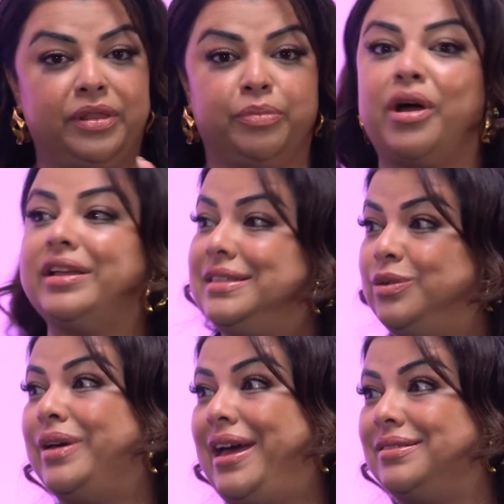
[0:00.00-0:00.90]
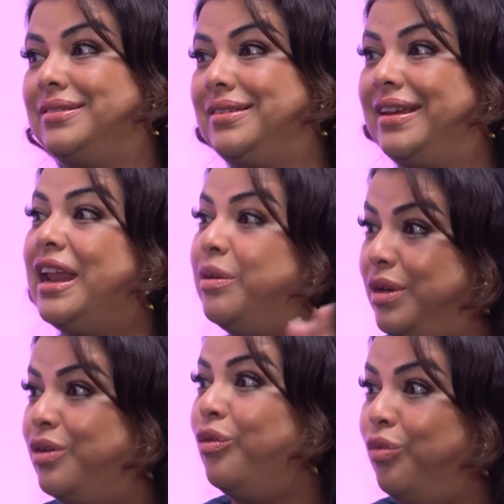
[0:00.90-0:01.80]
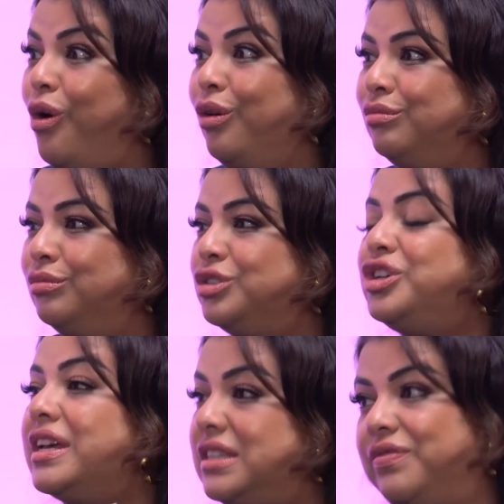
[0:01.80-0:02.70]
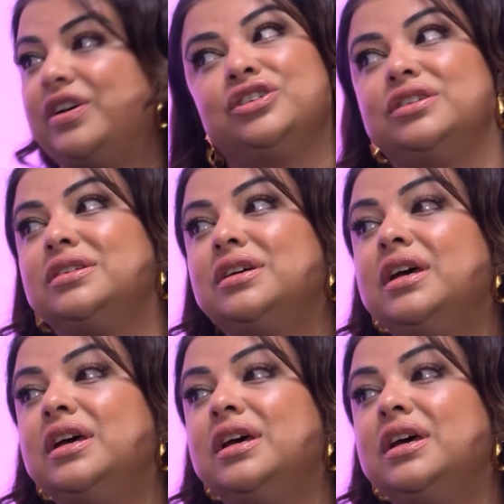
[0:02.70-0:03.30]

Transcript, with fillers: but the bride still gets an element of what she right. has envisioned.